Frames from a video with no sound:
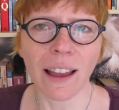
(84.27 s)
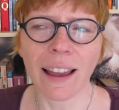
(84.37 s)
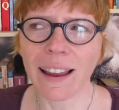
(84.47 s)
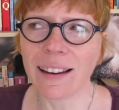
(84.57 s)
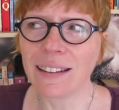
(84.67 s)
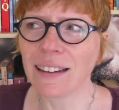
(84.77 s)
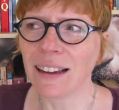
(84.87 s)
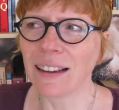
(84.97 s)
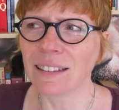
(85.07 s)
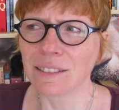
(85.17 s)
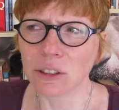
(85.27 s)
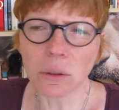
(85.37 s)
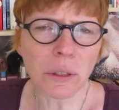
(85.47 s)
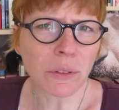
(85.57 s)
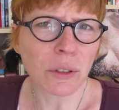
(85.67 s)
And
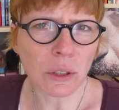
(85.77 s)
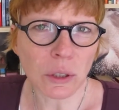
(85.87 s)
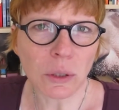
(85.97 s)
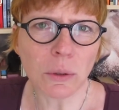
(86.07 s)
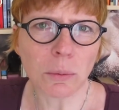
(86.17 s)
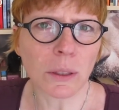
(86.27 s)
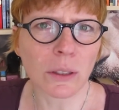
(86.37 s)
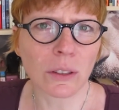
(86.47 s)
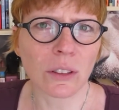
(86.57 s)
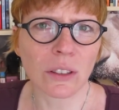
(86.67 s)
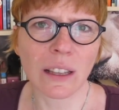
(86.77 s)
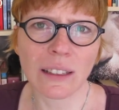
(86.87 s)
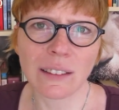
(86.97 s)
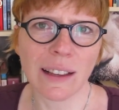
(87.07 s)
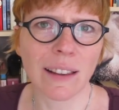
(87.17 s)
sort of you do, because
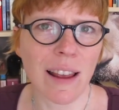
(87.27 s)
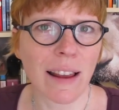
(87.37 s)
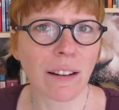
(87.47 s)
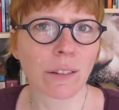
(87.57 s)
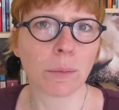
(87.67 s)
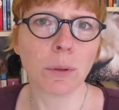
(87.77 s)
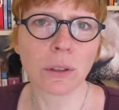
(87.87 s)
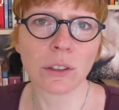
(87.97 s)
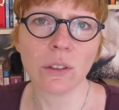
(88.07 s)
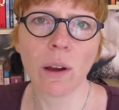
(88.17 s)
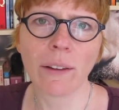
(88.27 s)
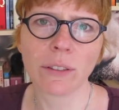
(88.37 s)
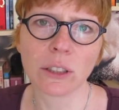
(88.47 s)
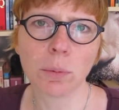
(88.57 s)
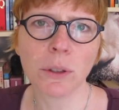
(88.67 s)
it's at the end of the book and you have
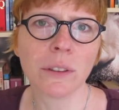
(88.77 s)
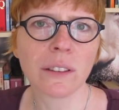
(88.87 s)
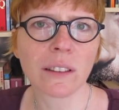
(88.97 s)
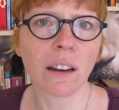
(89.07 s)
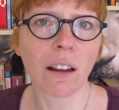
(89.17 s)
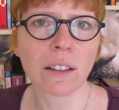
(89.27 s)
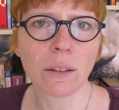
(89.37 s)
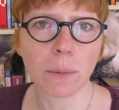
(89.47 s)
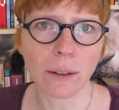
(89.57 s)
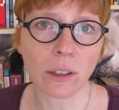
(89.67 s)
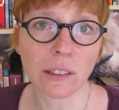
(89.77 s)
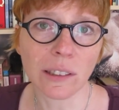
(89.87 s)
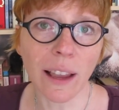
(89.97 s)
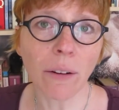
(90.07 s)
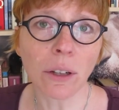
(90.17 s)
experienced a lot about
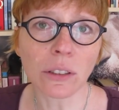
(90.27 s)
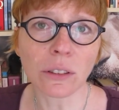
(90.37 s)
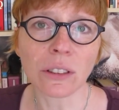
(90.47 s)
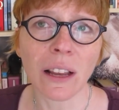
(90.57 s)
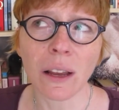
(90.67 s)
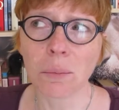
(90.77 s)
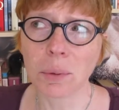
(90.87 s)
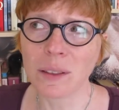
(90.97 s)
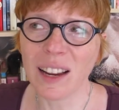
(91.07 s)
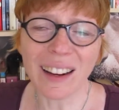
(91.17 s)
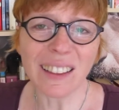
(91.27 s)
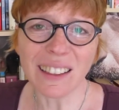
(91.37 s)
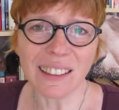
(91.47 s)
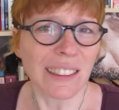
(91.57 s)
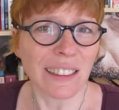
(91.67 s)
these characters, but
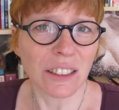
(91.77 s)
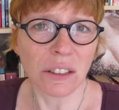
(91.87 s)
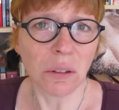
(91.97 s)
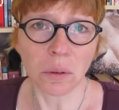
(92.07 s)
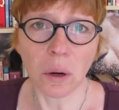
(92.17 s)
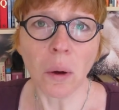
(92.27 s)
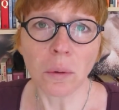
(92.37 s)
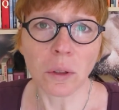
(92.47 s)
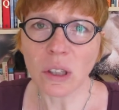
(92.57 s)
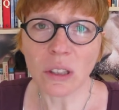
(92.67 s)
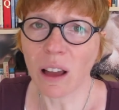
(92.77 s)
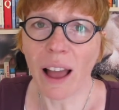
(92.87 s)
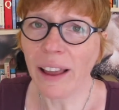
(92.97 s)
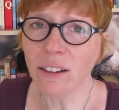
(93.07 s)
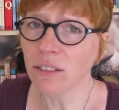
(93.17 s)
technically you don't know.
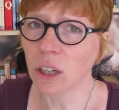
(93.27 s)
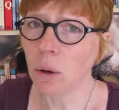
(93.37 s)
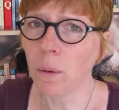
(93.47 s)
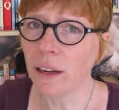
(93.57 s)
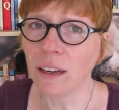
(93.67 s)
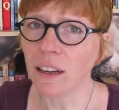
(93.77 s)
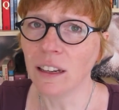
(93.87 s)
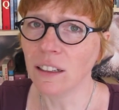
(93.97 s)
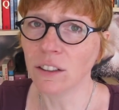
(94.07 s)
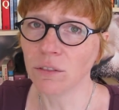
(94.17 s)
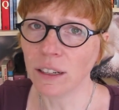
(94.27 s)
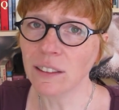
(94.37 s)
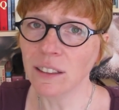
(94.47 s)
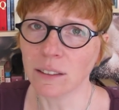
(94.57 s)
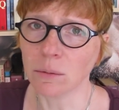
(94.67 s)
I don't know any Indian
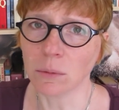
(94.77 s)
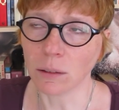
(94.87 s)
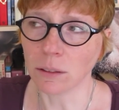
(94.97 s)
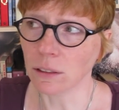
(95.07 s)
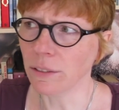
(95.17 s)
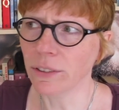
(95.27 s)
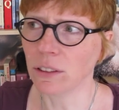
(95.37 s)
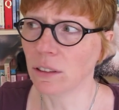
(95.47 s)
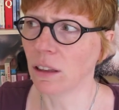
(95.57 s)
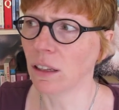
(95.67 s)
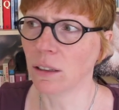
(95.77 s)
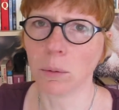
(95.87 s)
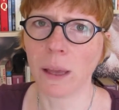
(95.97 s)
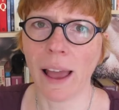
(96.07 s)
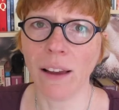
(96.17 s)
racism. I don't even think
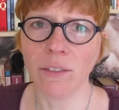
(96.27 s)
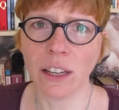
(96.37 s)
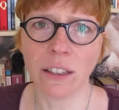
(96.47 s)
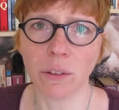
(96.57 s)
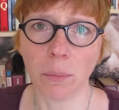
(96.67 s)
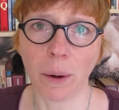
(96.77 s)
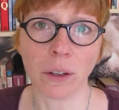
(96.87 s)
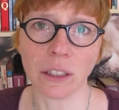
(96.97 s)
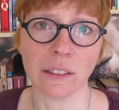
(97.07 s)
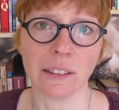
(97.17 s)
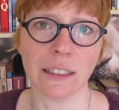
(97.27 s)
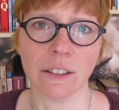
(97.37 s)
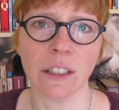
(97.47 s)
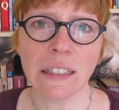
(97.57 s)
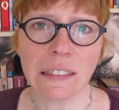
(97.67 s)
we have Native Americans
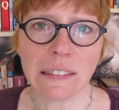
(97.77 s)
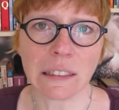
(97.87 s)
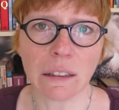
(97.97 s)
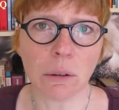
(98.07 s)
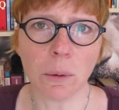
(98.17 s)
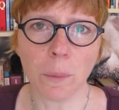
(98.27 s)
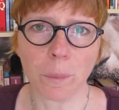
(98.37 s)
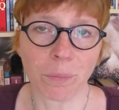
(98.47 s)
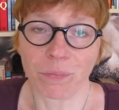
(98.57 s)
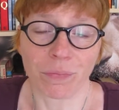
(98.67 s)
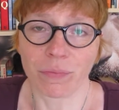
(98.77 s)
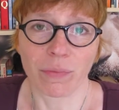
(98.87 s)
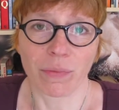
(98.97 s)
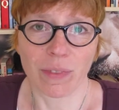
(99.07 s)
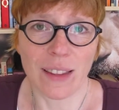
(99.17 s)
here. So
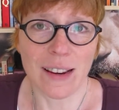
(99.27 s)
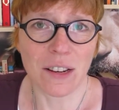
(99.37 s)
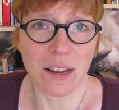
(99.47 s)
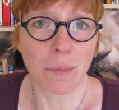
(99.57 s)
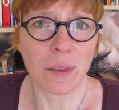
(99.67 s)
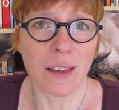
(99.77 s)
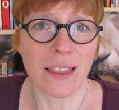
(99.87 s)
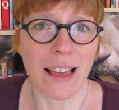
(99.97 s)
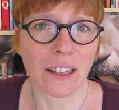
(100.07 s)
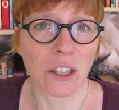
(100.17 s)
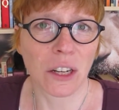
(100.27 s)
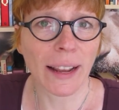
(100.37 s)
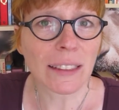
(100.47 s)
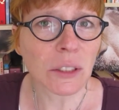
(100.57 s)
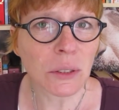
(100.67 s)
there's something that
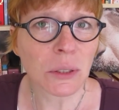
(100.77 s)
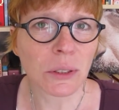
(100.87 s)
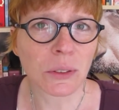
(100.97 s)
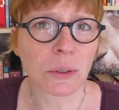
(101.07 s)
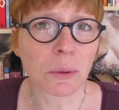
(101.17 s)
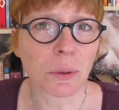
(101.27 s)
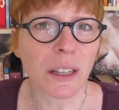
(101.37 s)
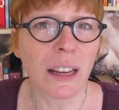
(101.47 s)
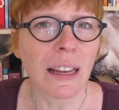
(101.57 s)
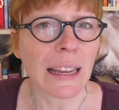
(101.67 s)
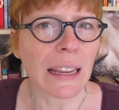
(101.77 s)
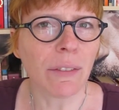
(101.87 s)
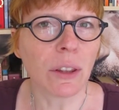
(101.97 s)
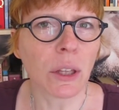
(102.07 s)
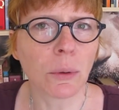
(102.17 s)
connects you to the story,
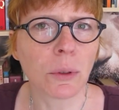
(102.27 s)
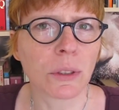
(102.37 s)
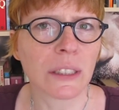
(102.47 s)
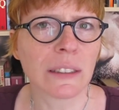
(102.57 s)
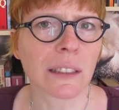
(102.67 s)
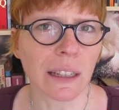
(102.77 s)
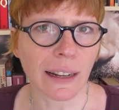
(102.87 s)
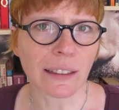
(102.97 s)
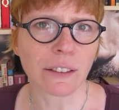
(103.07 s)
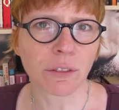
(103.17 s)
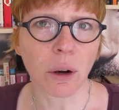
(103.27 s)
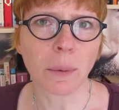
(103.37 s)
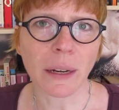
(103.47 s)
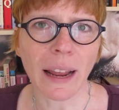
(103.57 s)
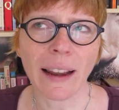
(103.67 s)
even though you're disconnected
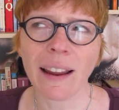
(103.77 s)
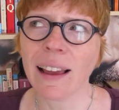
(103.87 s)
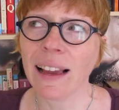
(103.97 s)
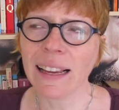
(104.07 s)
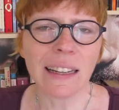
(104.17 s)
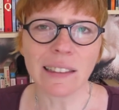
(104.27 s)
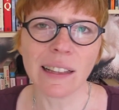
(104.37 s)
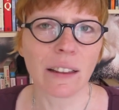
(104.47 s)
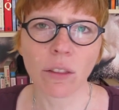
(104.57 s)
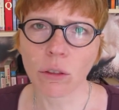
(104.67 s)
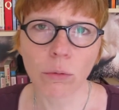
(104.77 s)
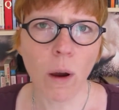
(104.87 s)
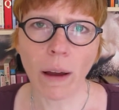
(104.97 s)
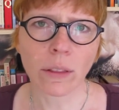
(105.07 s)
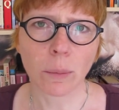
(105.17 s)
from it. And he does that
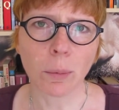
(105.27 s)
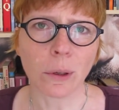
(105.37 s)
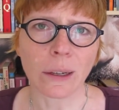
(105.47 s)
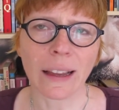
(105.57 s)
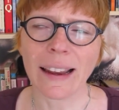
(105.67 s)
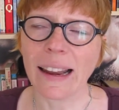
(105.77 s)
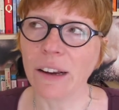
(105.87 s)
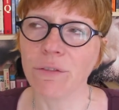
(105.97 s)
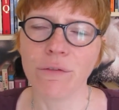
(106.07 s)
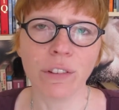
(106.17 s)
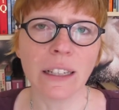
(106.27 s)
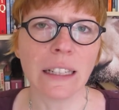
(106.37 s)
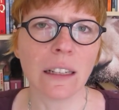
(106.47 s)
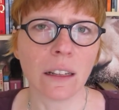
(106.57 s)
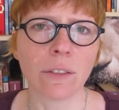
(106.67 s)
throughout the book. And I
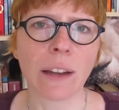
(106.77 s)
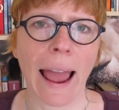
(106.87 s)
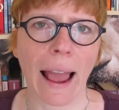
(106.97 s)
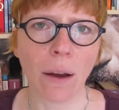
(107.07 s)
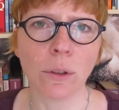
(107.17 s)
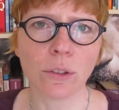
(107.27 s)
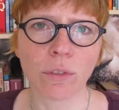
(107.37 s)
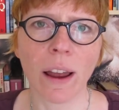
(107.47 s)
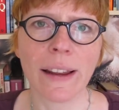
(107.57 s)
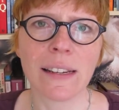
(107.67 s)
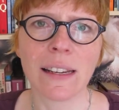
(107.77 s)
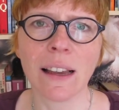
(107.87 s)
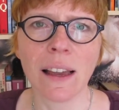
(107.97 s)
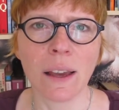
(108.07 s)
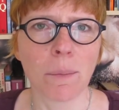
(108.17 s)
really loved how his
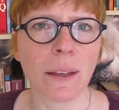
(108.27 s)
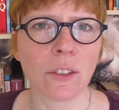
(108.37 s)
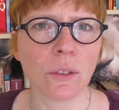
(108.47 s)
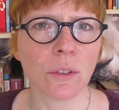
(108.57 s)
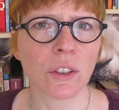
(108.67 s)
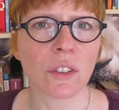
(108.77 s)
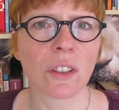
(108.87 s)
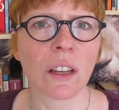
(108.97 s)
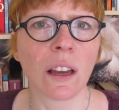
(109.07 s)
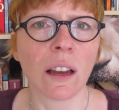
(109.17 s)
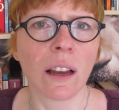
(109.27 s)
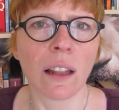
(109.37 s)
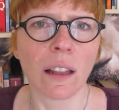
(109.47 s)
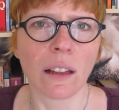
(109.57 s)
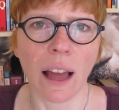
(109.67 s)
writing makes you just
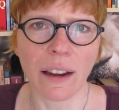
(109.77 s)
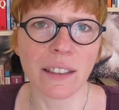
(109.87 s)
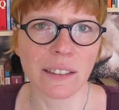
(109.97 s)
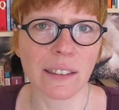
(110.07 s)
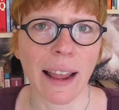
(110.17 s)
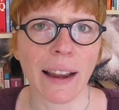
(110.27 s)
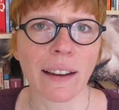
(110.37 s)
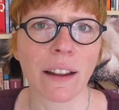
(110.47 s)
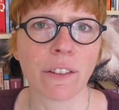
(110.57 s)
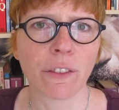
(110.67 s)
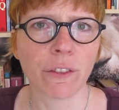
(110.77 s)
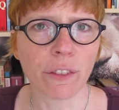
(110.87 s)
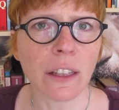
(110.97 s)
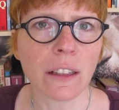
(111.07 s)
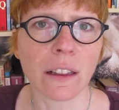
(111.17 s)
understand and
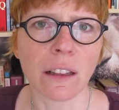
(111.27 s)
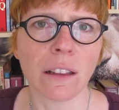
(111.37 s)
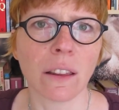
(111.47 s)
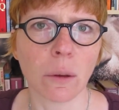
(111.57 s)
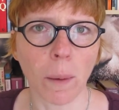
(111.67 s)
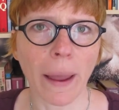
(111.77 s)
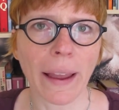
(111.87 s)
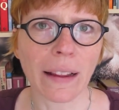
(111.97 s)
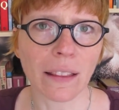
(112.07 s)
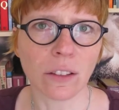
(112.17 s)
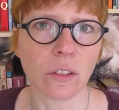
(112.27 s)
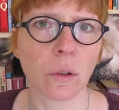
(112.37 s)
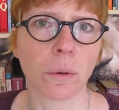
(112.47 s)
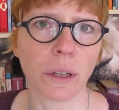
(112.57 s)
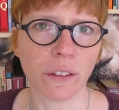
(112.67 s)
feel the way the
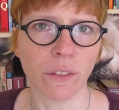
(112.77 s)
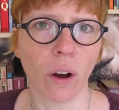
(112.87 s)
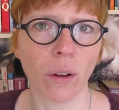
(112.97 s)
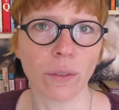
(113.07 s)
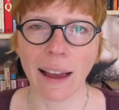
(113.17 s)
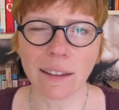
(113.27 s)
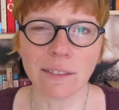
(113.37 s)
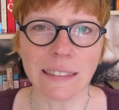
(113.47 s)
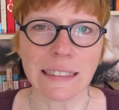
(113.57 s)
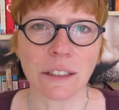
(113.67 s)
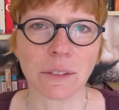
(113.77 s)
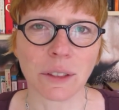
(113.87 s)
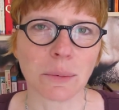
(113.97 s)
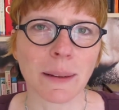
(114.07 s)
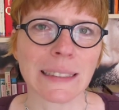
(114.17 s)
story evolves. I don't really know if
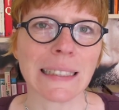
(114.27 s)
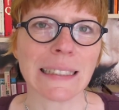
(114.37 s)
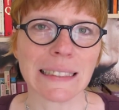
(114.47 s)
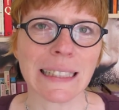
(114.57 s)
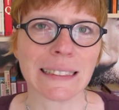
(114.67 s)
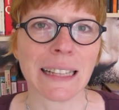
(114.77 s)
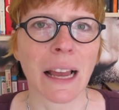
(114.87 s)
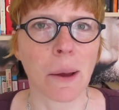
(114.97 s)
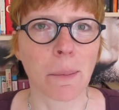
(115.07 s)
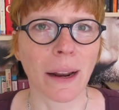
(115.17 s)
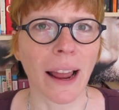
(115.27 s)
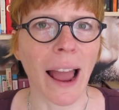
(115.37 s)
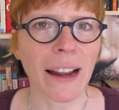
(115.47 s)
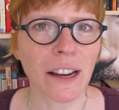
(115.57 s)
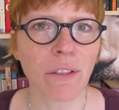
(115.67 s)
this makes any sense, but I
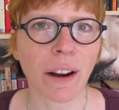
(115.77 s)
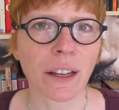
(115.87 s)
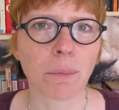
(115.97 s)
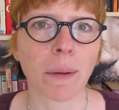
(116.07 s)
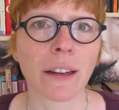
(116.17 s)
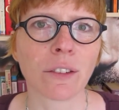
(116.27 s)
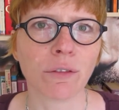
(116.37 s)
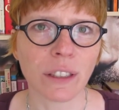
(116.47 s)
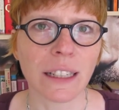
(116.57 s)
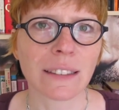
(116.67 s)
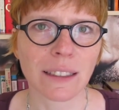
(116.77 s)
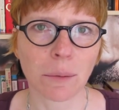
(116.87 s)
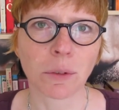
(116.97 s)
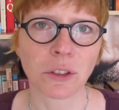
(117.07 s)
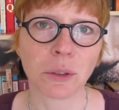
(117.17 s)
highly recommend reading
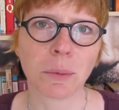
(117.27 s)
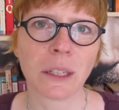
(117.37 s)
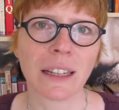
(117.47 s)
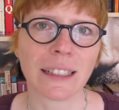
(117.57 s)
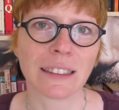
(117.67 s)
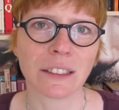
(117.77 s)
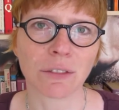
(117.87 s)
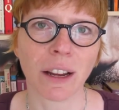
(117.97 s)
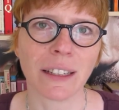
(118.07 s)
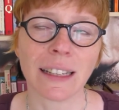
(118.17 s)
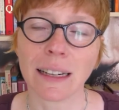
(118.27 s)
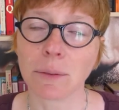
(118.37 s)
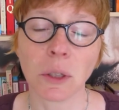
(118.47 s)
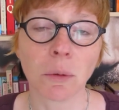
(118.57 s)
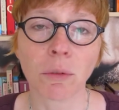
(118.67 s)
some of Sherman Alexie's writing. And
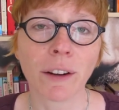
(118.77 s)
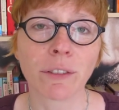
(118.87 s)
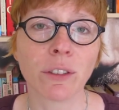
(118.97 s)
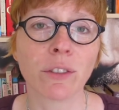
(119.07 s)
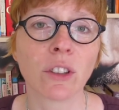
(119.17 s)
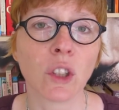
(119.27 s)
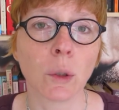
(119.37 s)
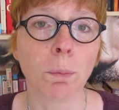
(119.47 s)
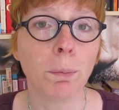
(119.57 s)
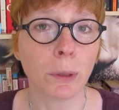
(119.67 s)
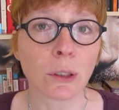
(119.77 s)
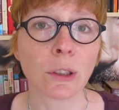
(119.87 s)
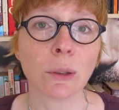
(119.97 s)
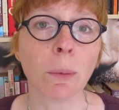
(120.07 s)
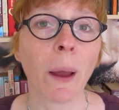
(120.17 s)
I'm so grateful to
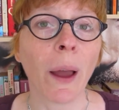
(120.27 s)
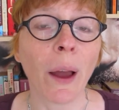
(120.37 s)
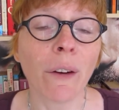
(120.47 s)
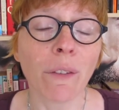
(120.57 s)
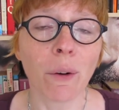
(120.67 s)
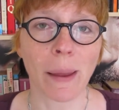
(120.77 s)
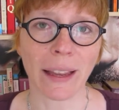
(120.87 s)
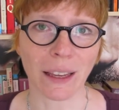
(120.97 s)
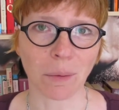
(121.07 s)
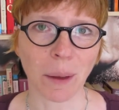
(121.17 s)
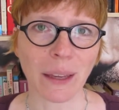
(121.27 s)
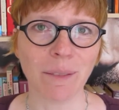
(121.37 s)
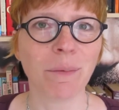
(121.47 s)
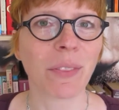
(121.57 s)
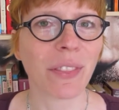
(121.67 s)
BookTube for making me.
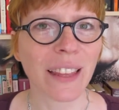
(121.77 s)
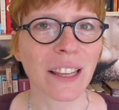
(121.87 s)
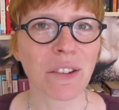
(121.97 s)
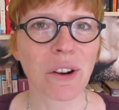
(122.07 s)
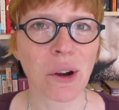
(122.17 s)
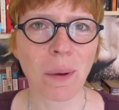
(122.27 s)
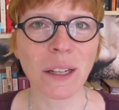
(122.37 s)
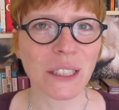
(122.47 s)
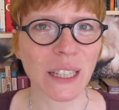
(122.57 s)
Thank you very much.